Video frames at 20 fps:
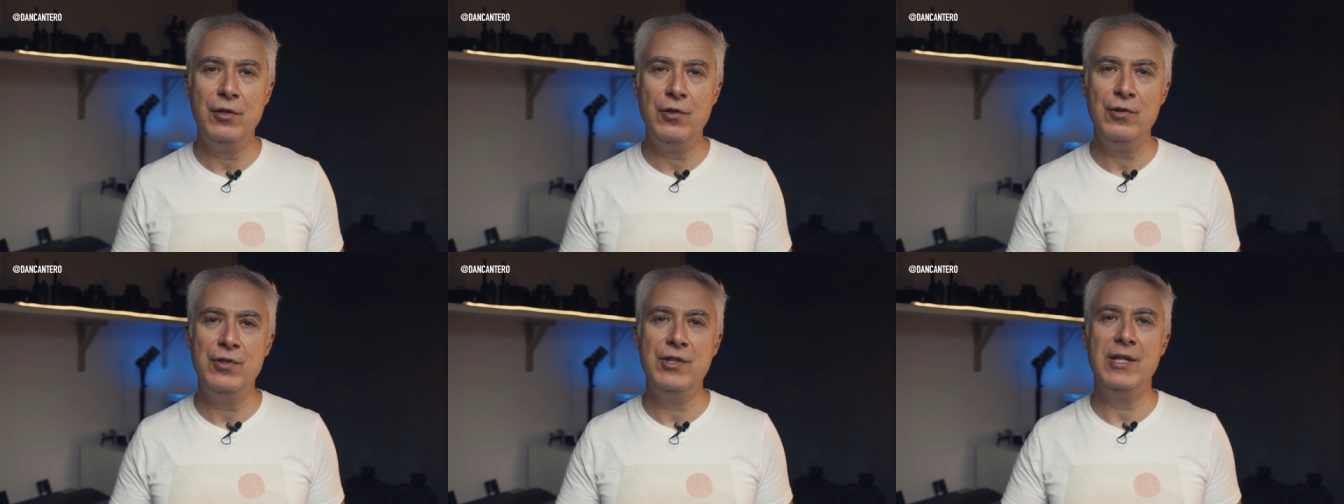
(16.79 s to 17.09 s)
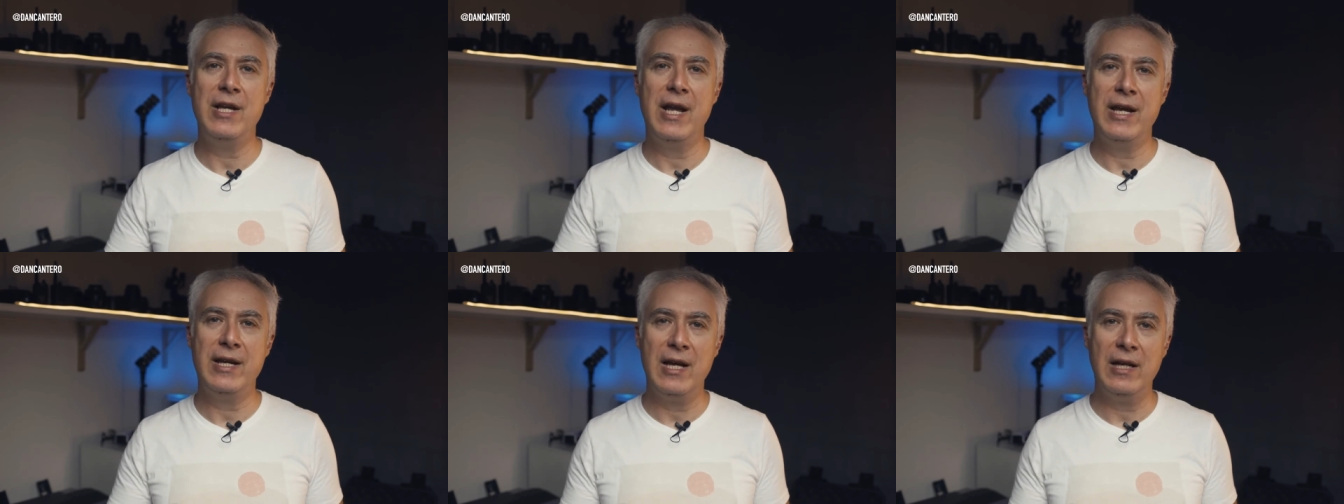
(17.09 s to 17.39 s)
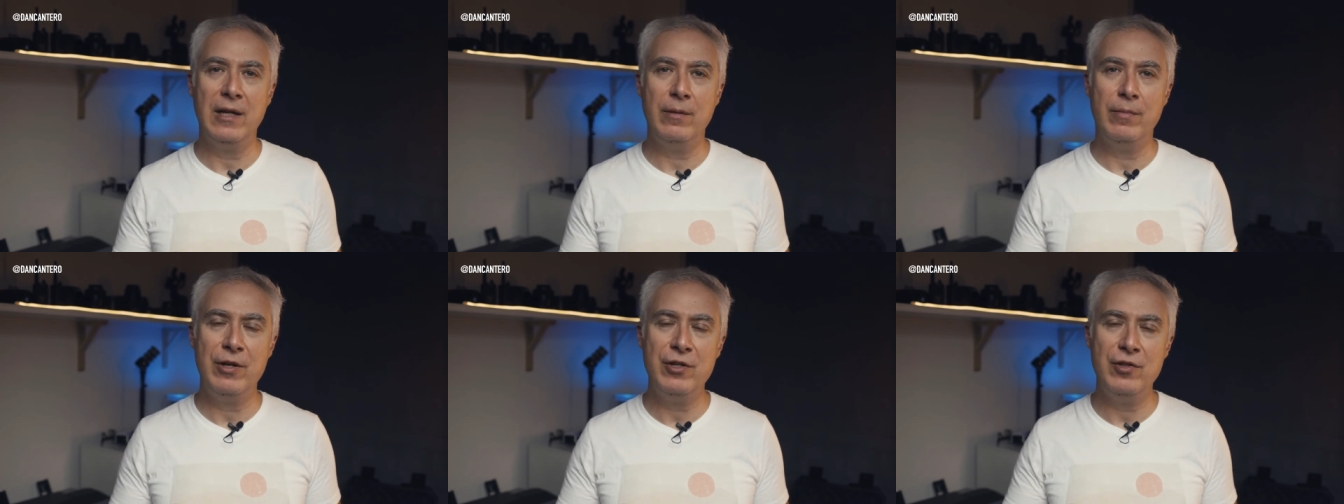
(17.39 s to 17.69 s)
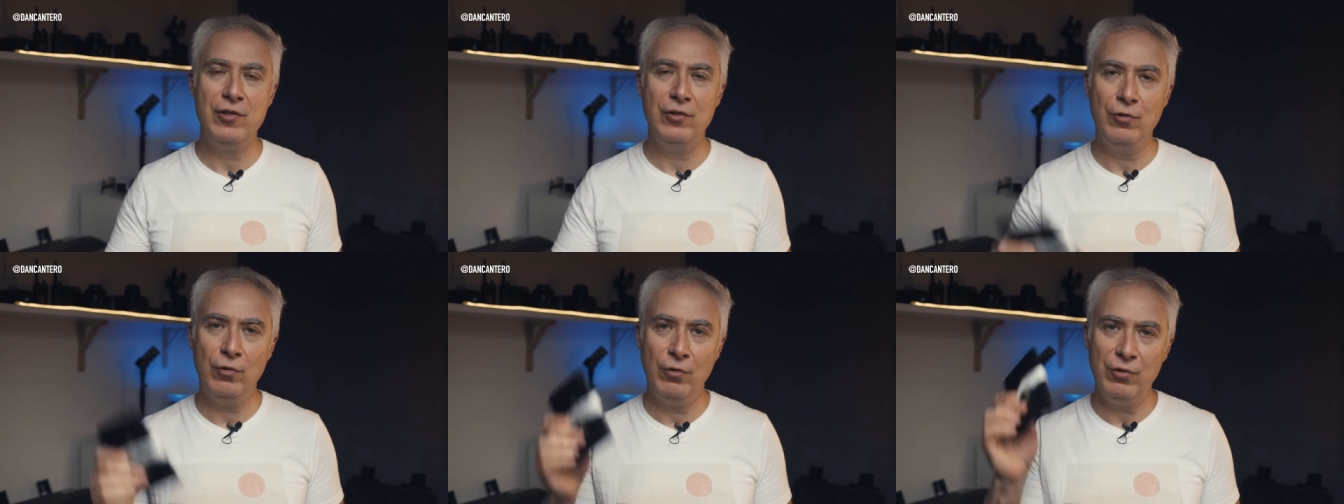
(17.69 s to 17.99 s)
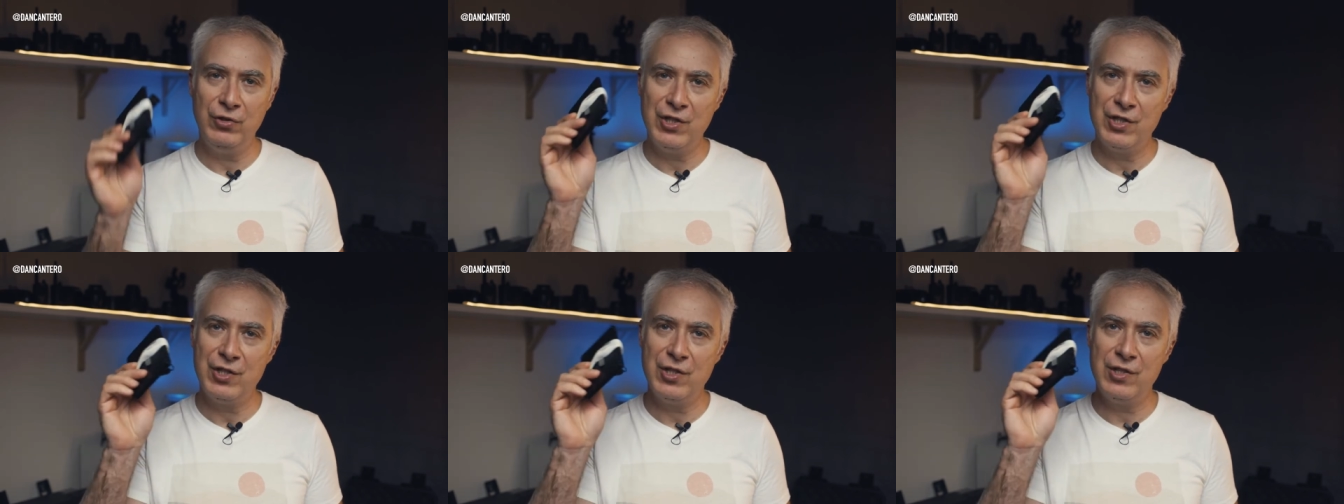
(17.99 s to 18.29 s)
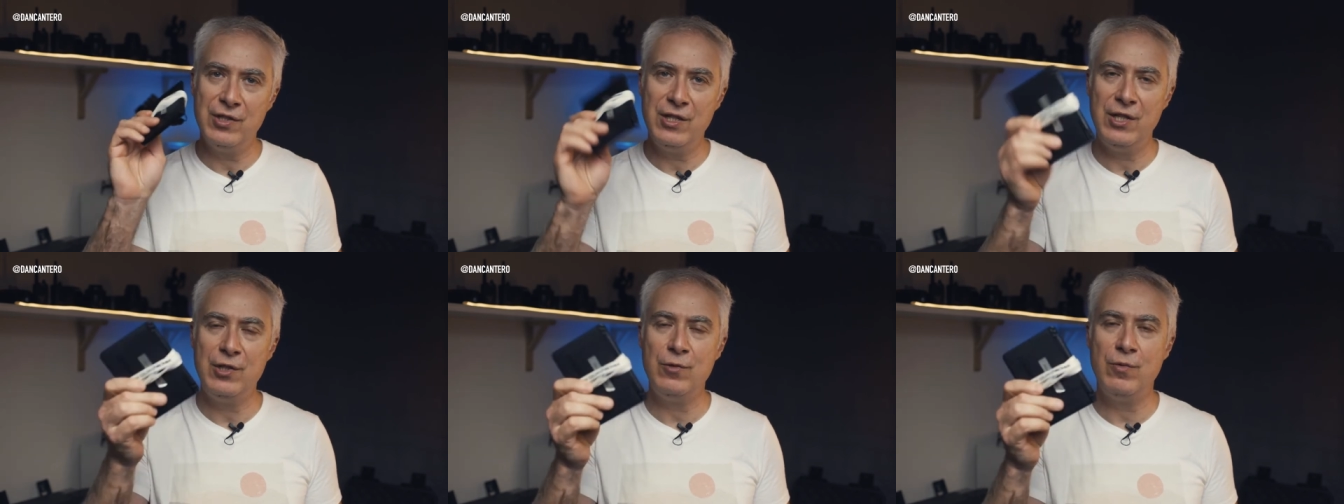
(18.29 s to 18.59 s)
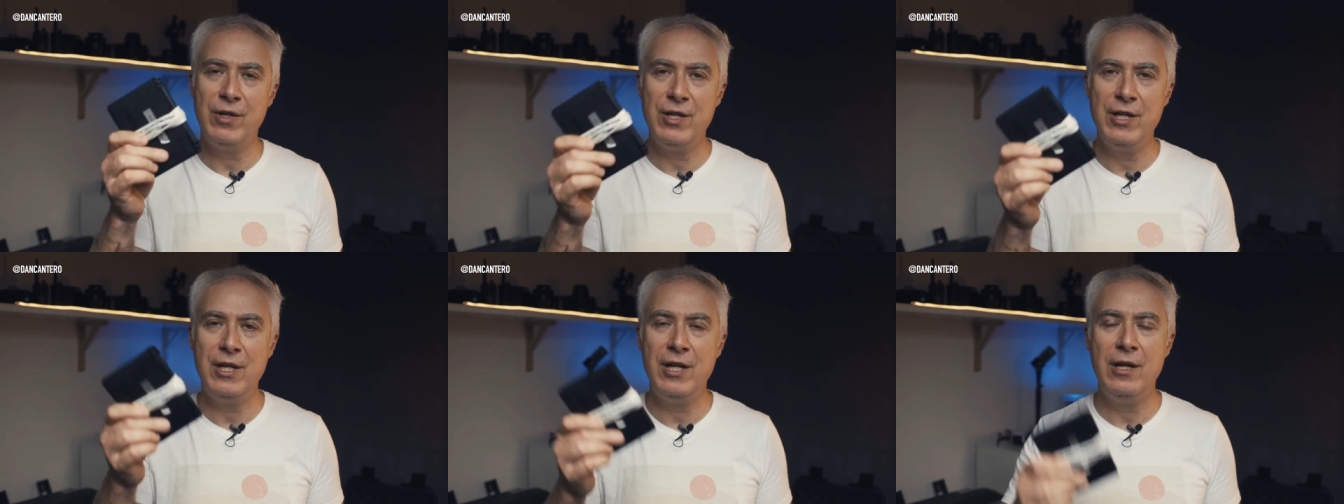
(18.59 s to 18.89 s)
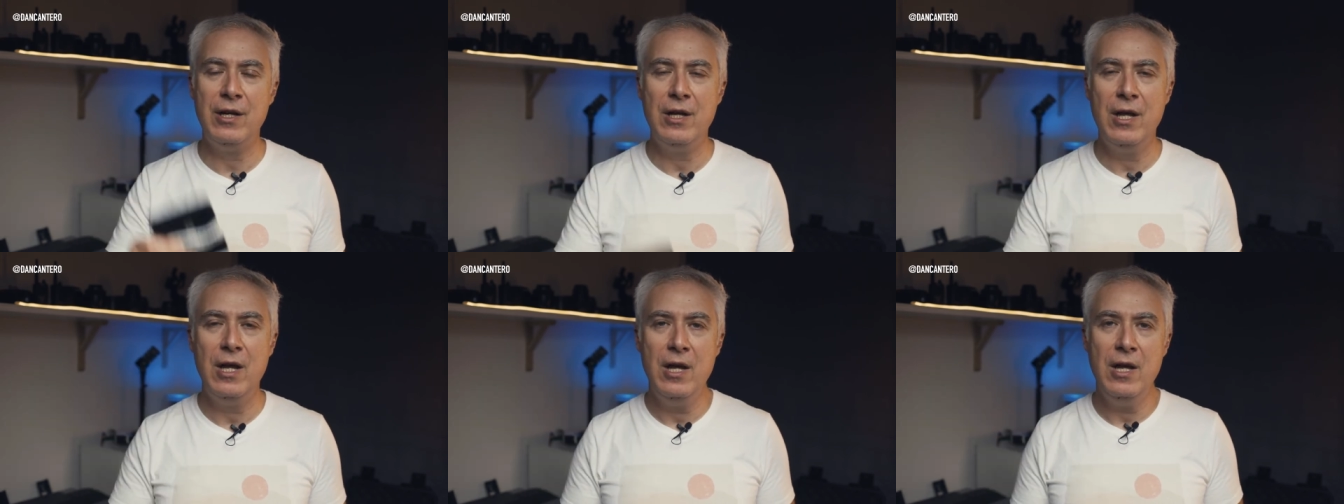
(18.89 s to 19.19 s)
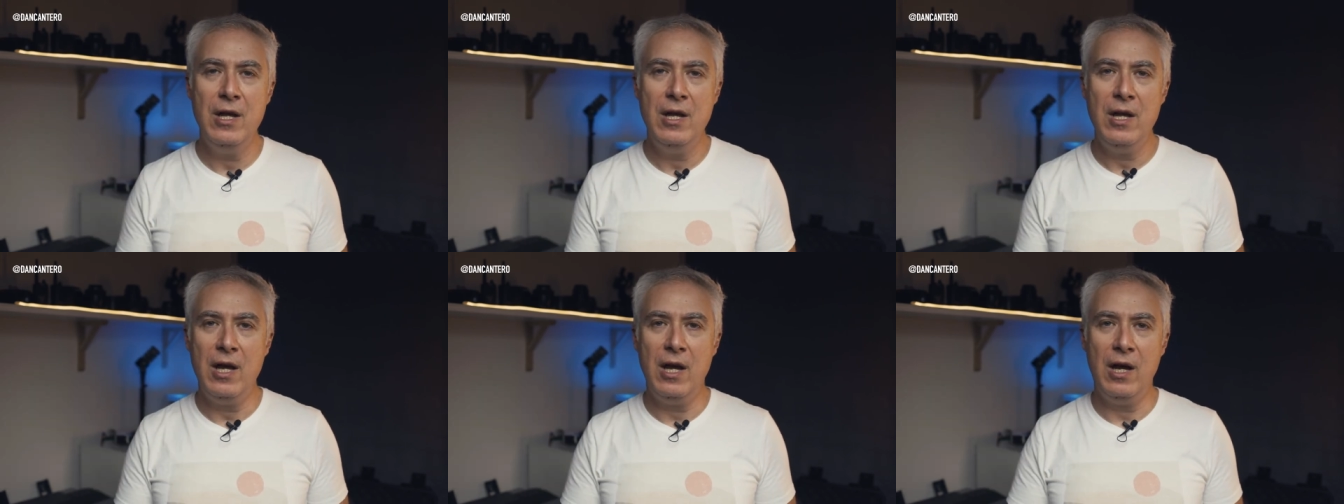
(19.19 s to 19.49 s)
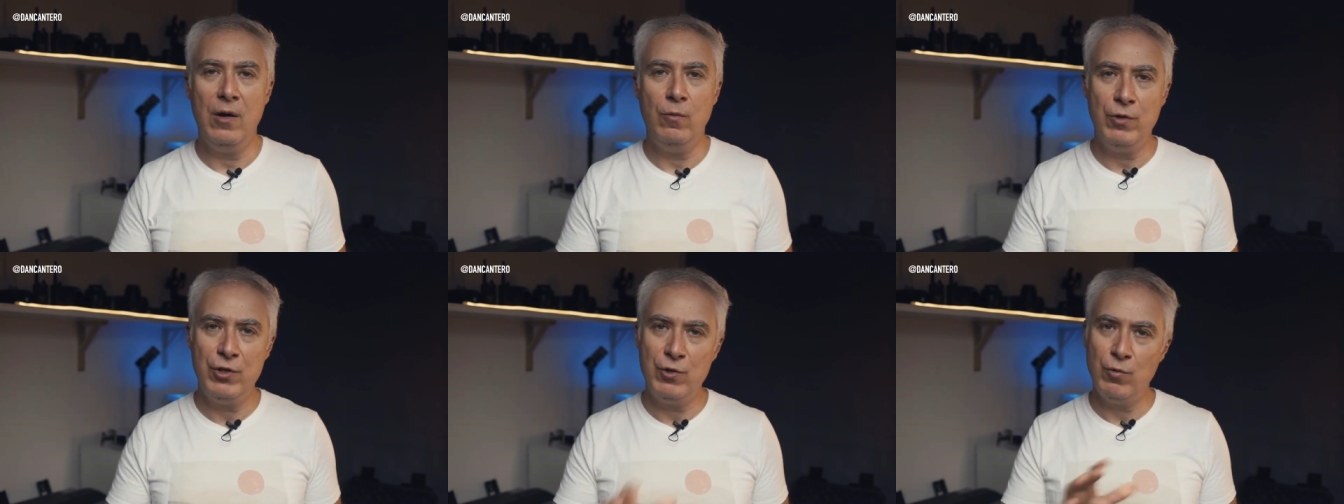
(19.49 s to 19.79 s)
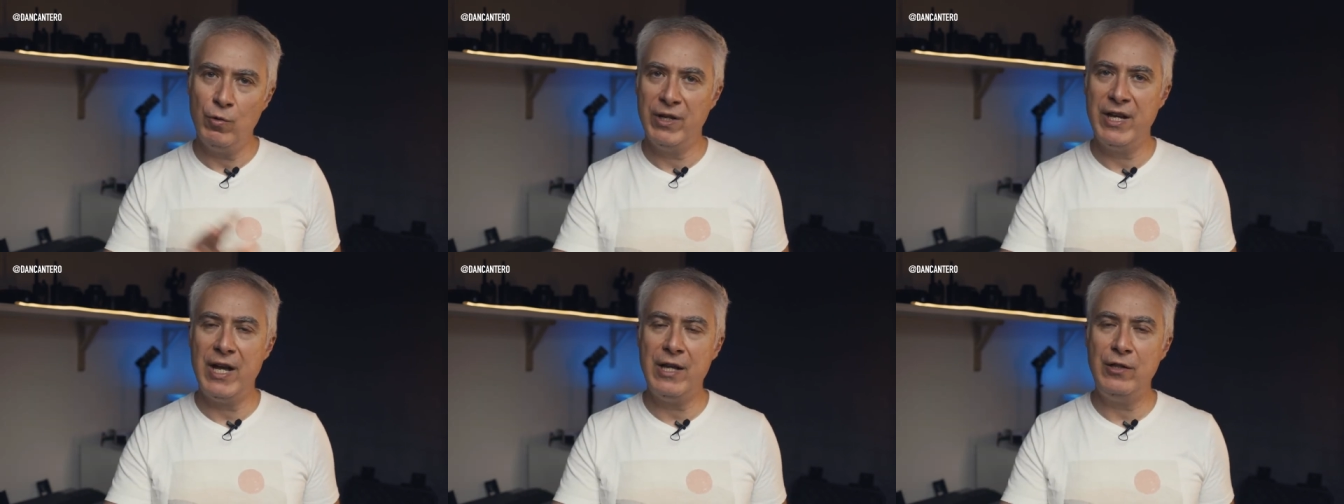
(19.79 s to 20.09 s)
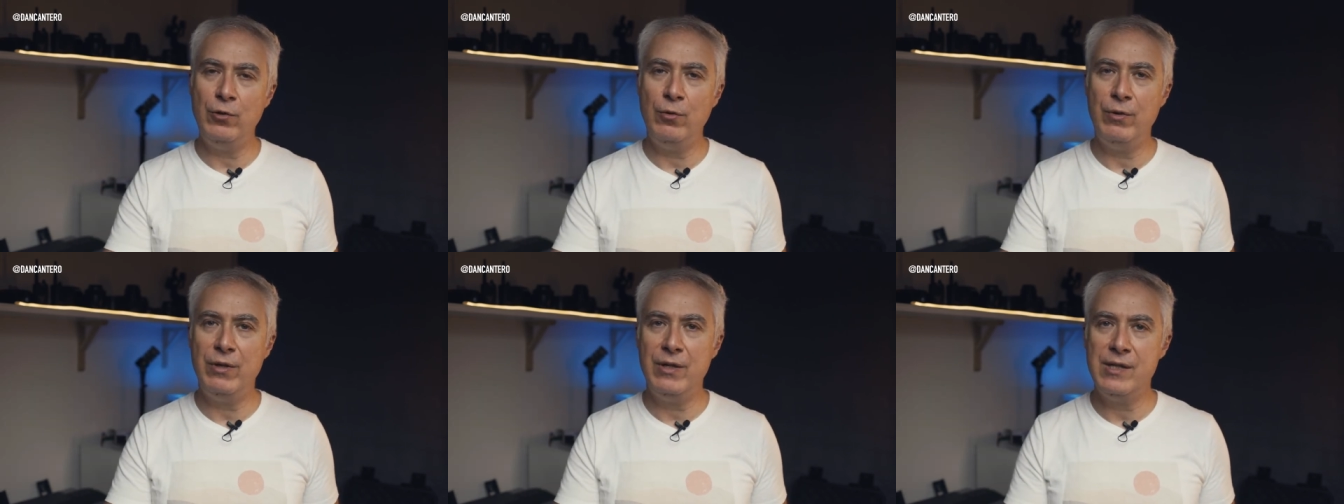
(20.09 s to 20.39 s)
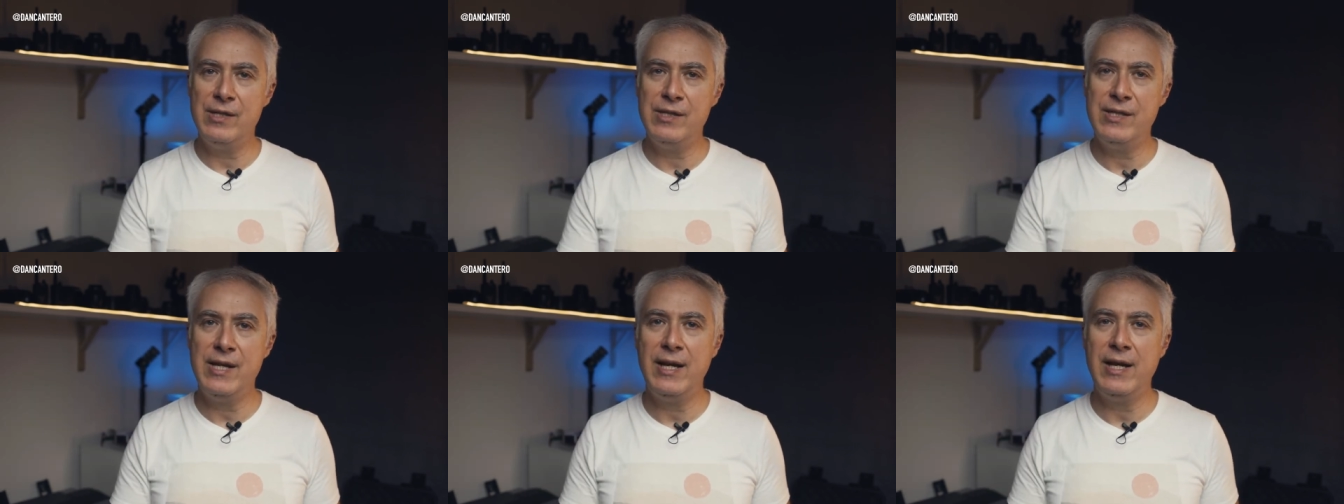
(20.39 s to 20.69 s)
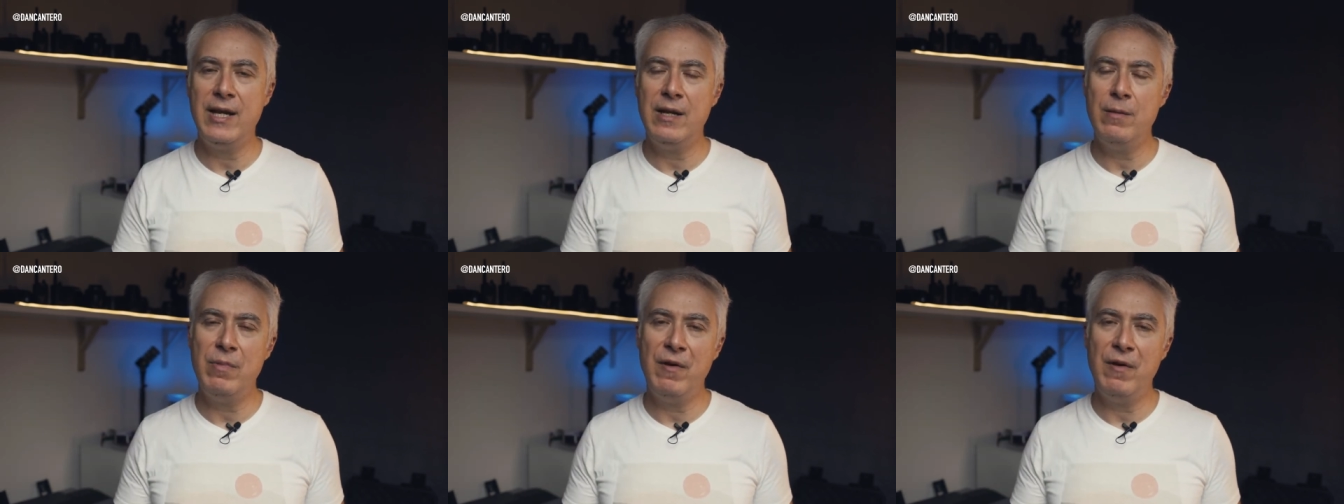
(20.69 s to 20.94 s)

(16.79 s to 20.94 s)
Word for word: using a calibration tool such as this one here, uh, which we'll get to in a second.